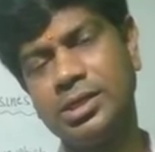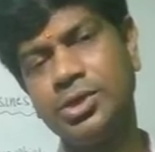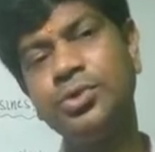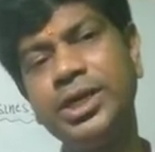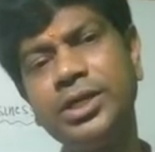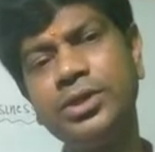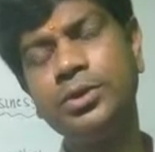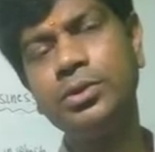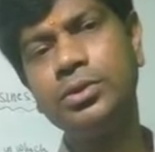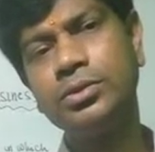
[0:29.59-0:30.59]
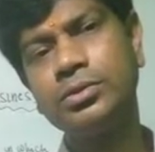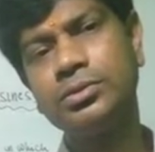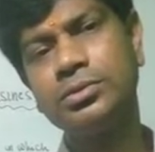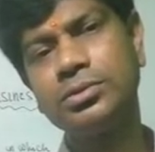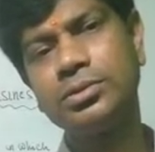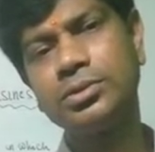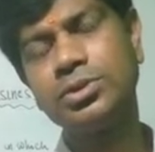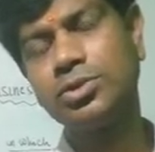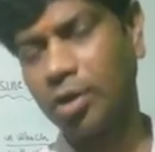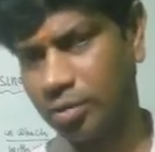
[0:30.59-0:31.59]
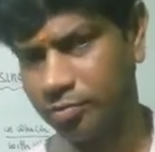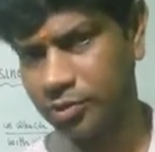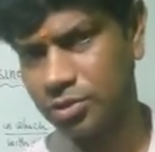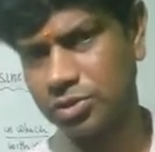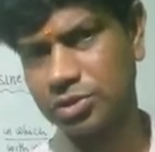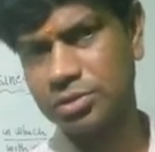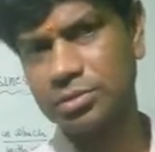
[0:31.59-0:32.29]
You need to solve those,